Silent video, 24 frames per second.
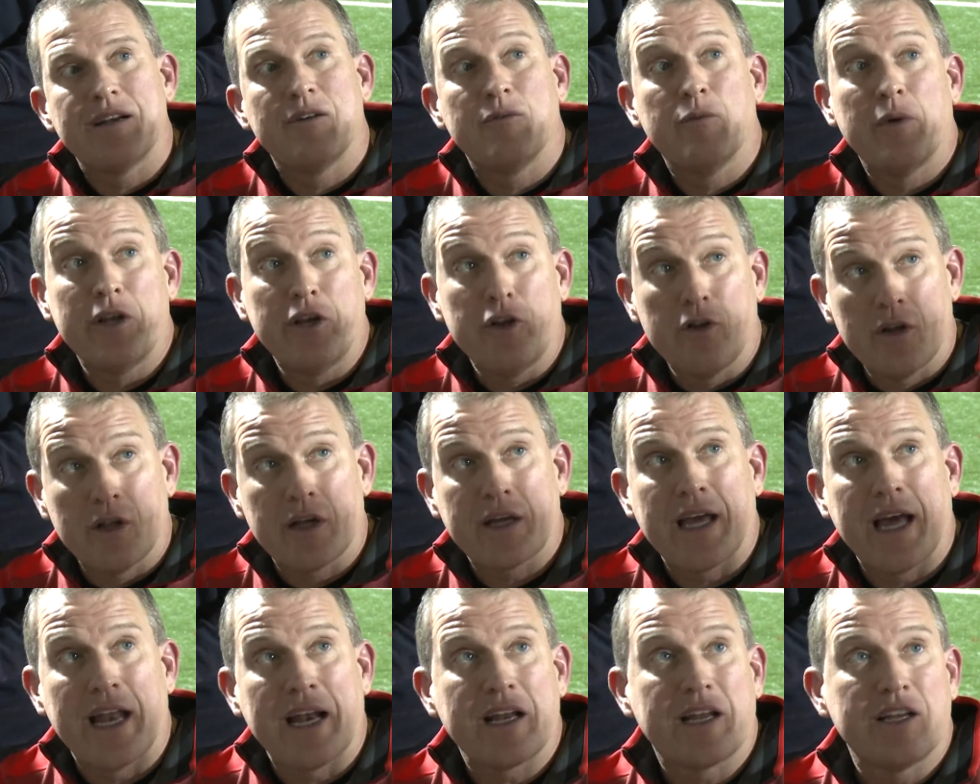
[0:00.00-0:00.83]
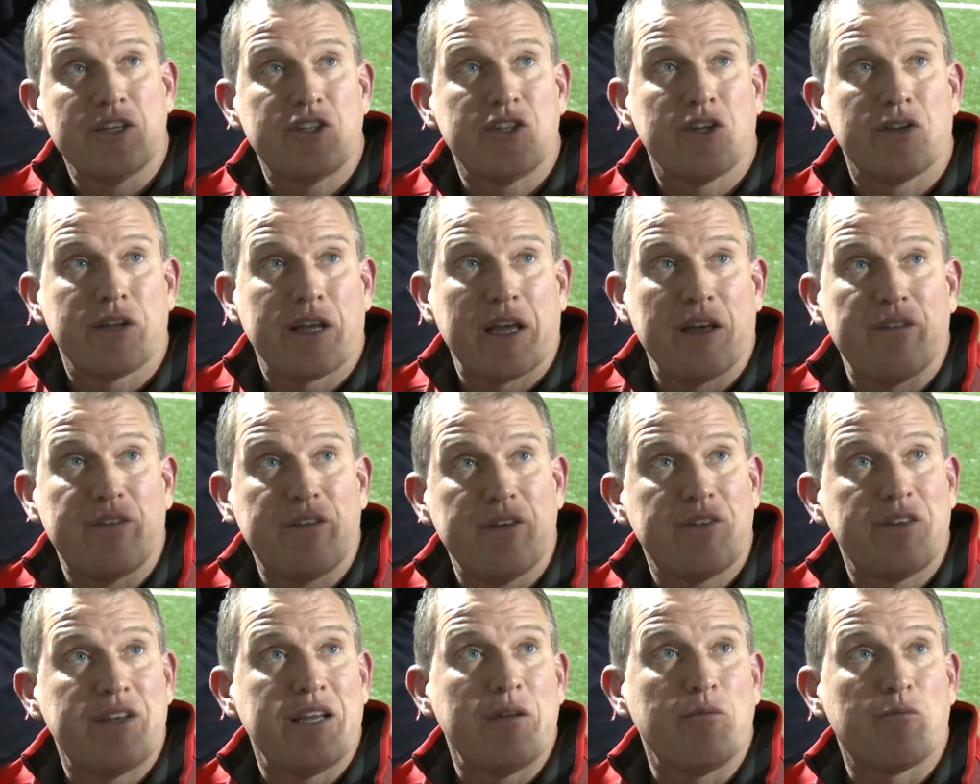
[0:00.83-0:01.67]
when you look at it because you only get
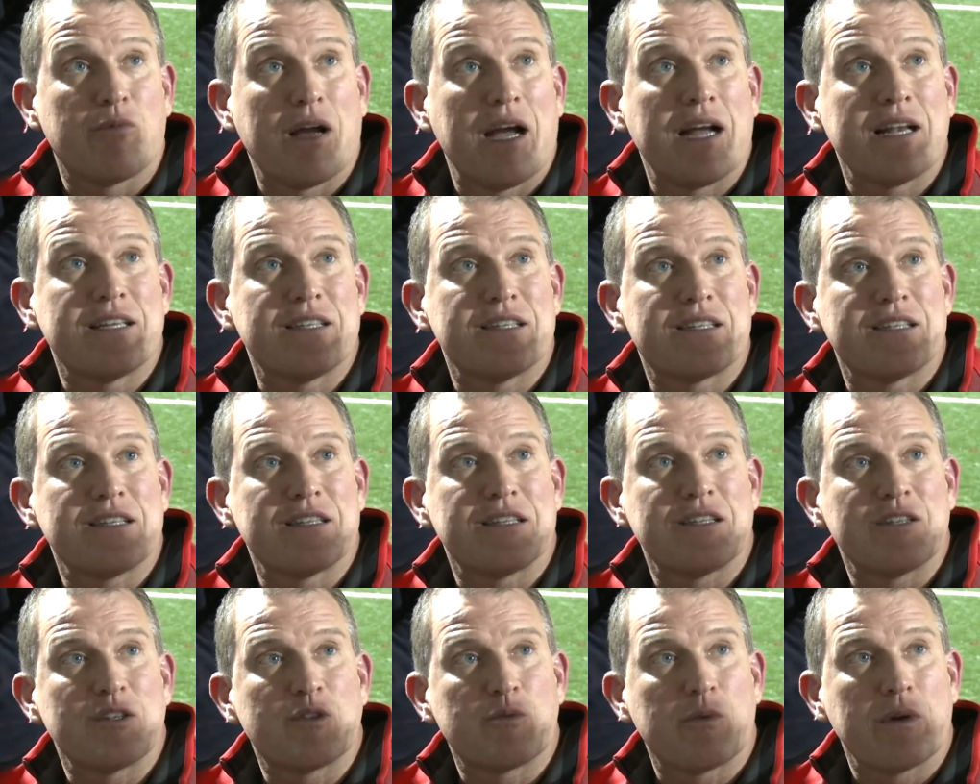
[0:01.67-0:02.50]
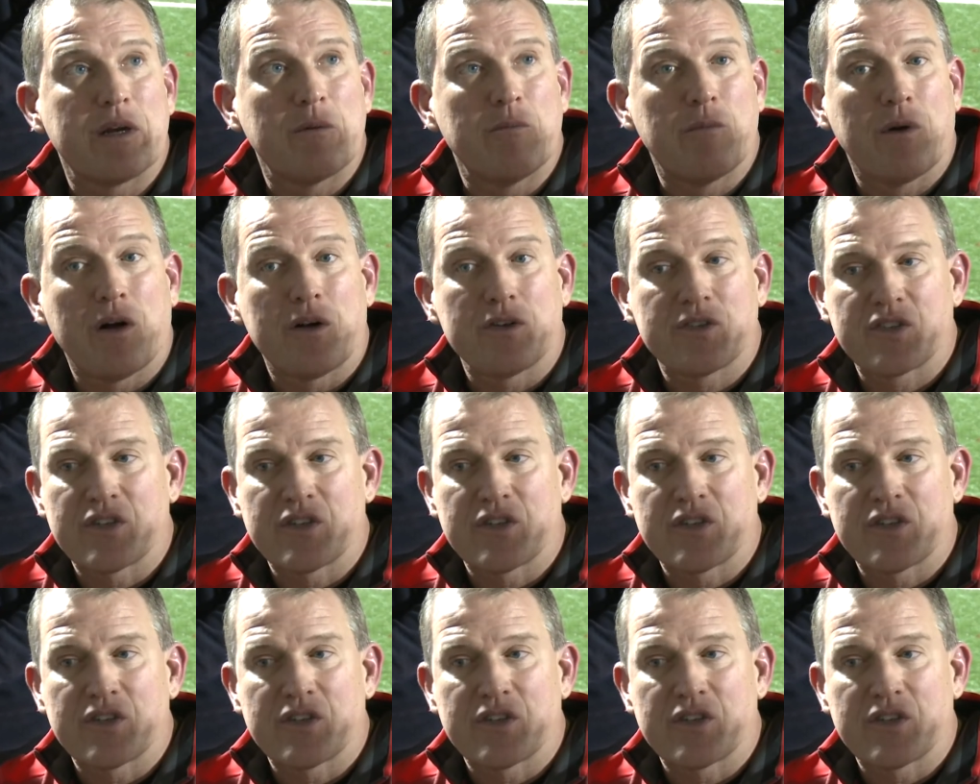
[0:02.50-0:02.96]
15 practices in spring ball.